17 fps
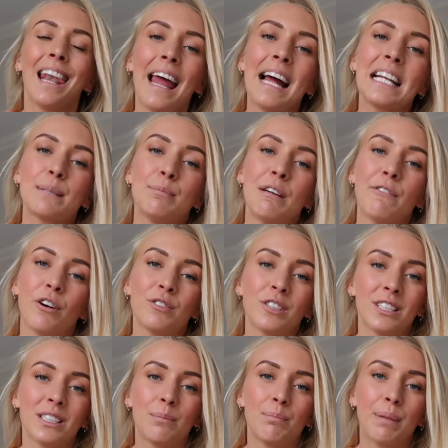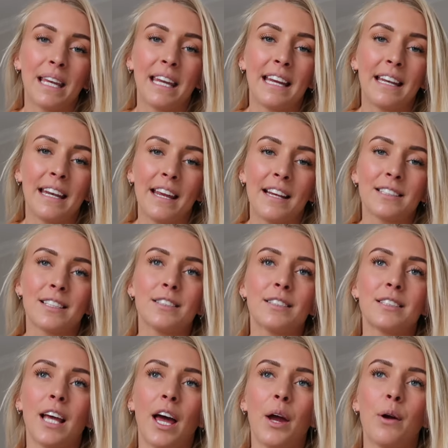Let's move on to some bikinis.
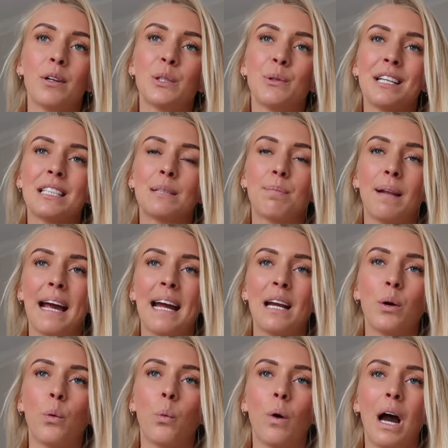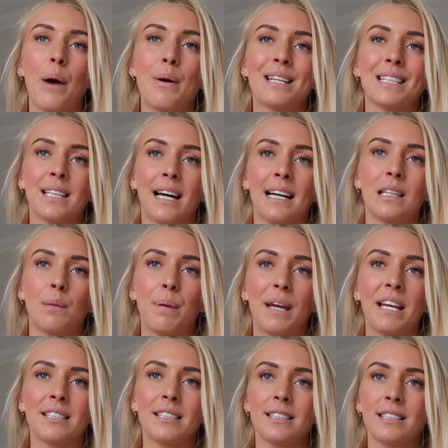So to explain why we designed the
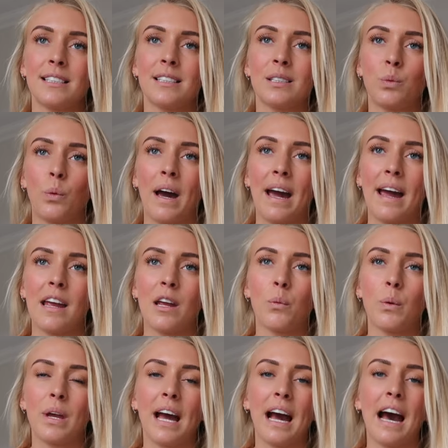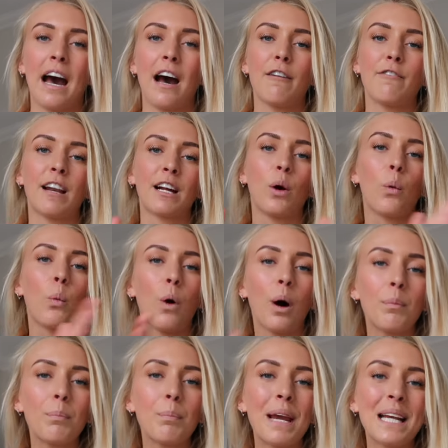pieces this way, we have like a
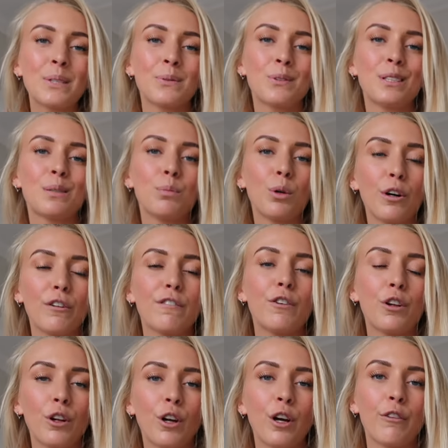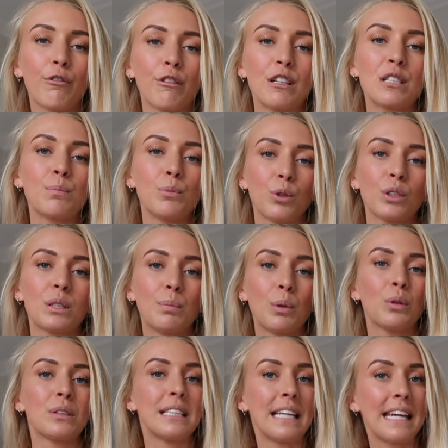one piece which is more full coverage, more
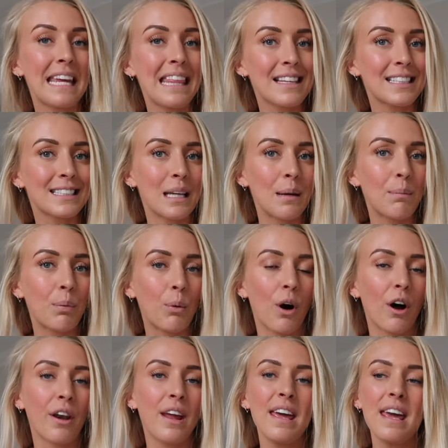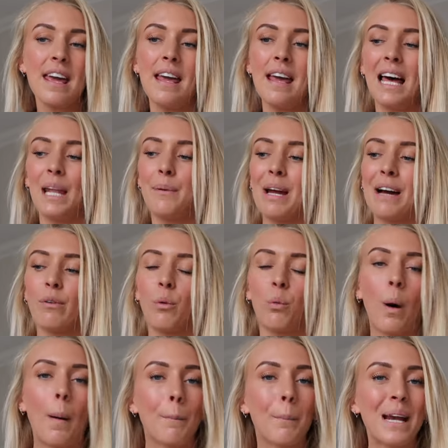sporty, the zip one, and then we have a
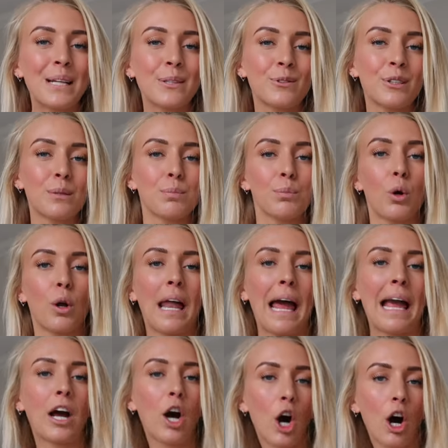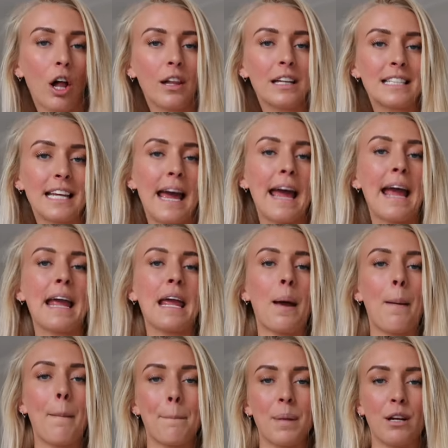one piece which is more like
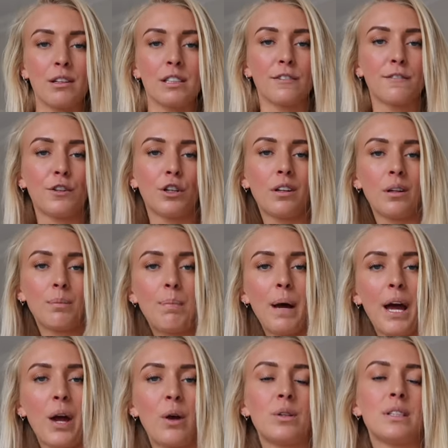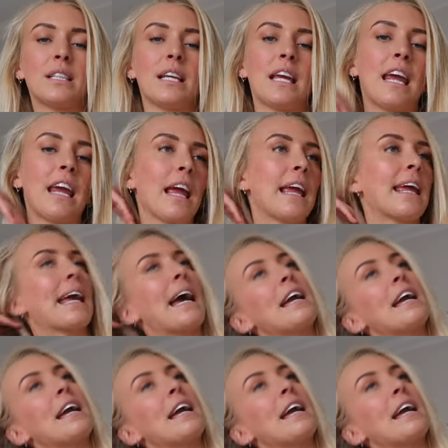holiday, beautiful, posy,